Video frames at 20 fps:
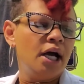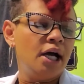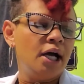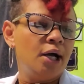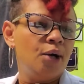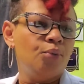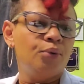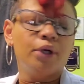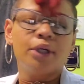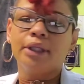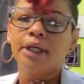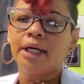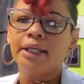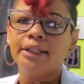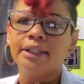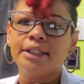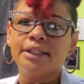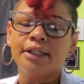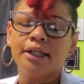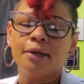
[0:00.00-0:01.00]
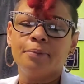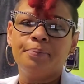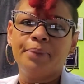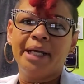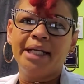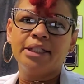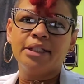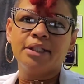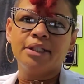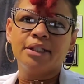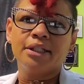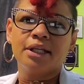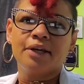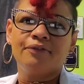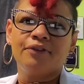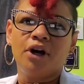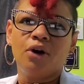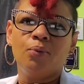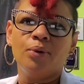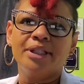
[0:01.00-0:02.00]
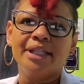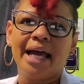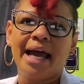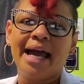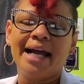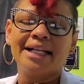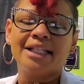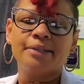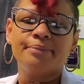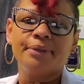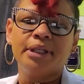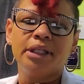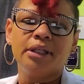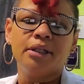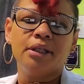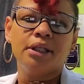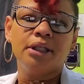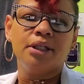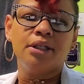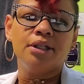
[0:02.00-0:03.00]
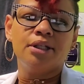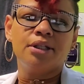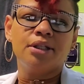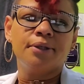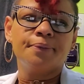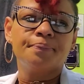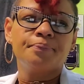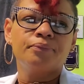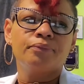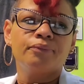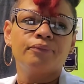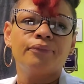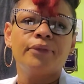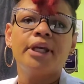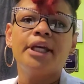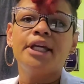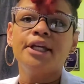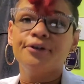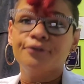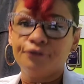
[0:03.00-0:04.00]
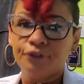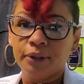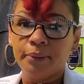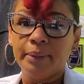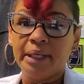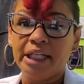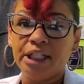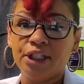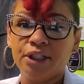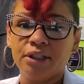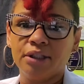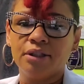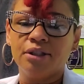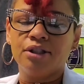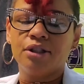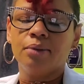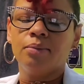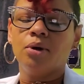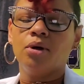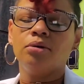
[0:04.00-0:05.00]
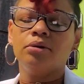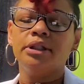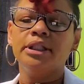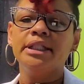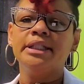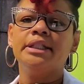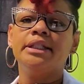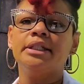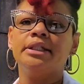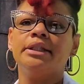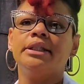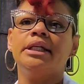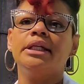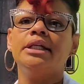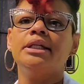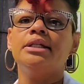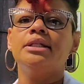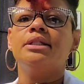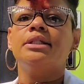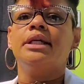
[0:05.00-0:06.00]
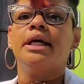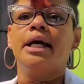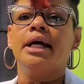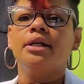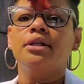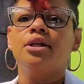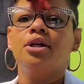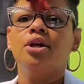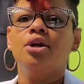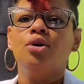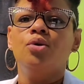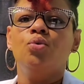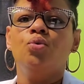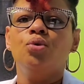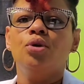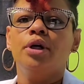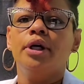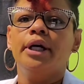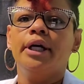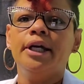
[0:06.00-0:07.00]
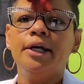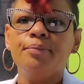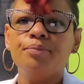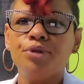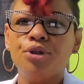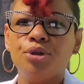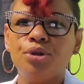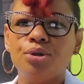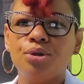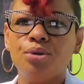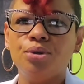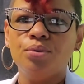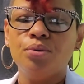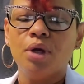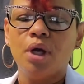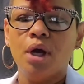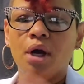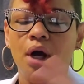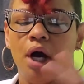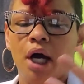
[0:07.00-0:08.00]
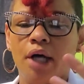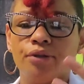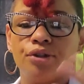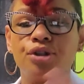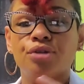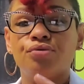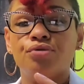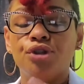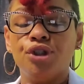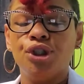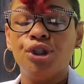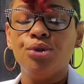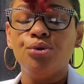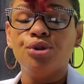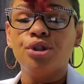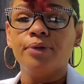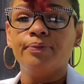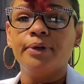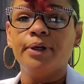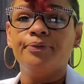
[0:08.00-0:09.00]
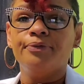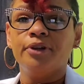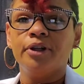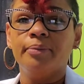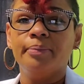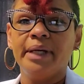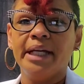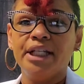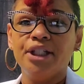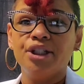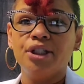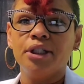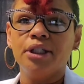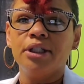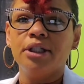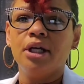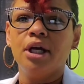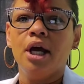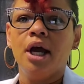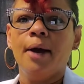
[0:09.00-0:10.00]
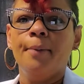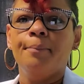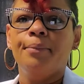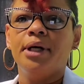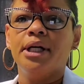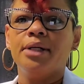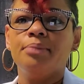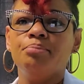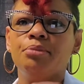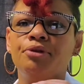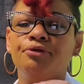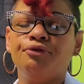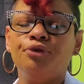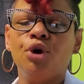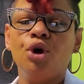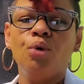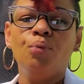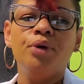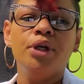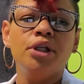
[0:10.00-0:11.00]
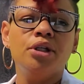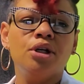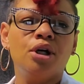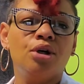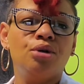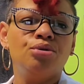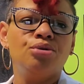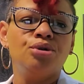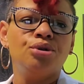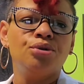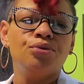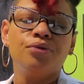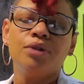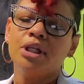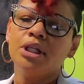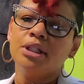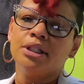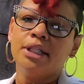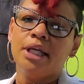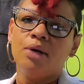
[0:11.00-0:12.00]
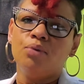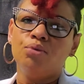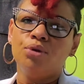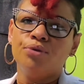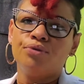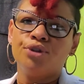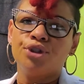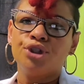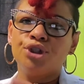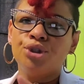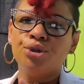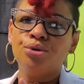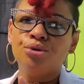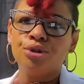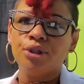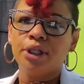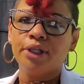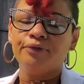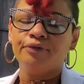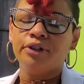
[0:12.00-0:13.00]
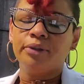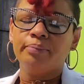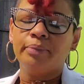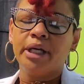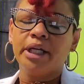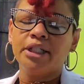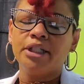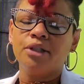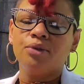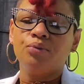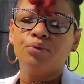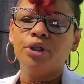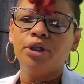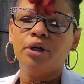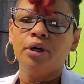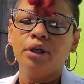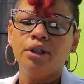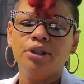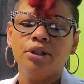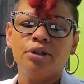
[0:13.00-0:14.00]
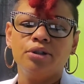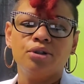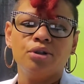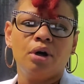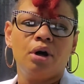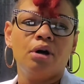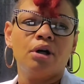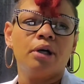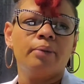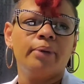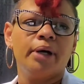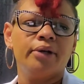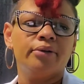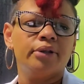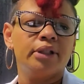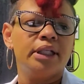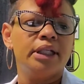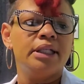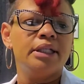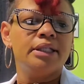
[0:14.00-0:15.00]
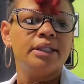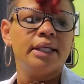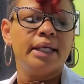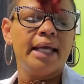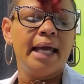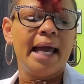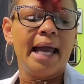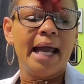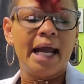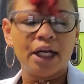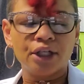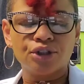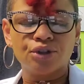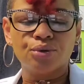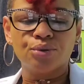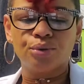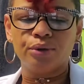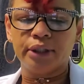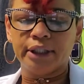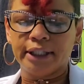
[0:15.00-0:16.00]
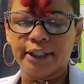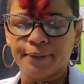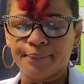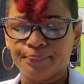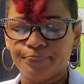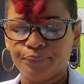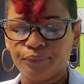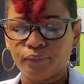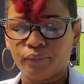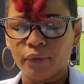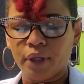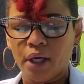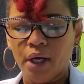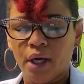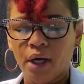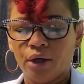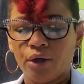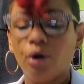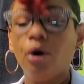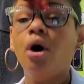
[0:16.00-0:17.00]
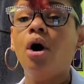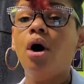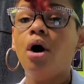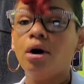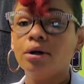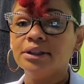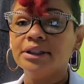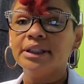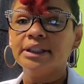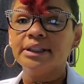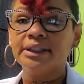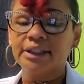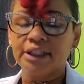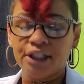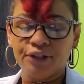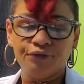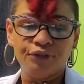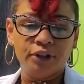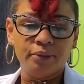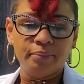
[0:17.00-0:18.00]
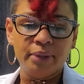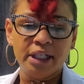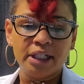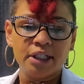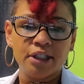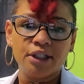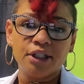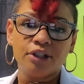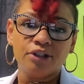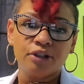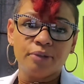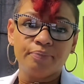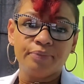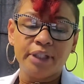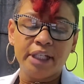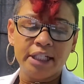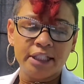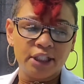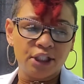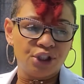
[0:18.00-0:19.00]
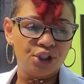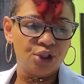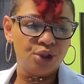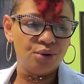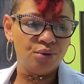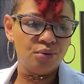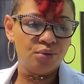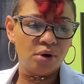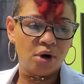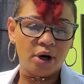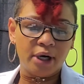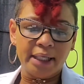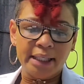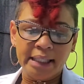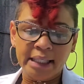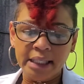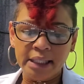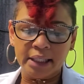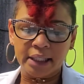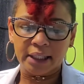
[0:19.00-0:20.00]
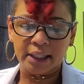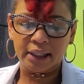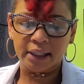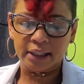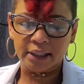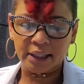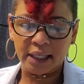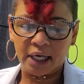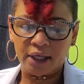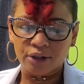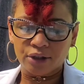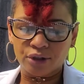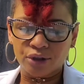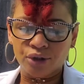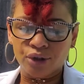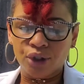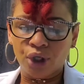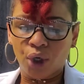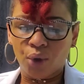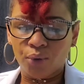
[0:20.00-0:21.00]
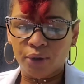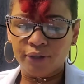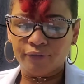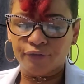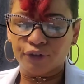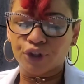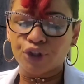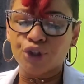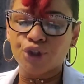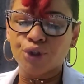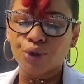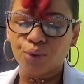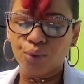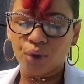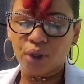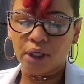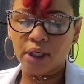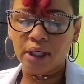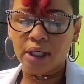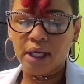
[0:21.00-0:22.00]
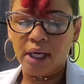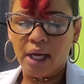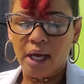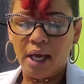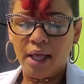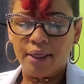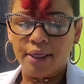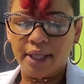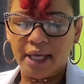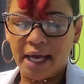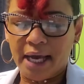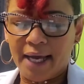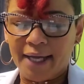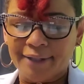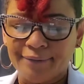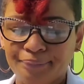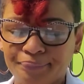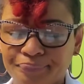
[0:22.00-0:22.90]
with a lot of things that our patients have always asked me is inflammation. Some holistic things that will help you to reduce some inflammation. But before we go to things that will reduce the inflammation, we're going to talk about things that actually causes inflammations of some things that you are eating and not knowing for sure that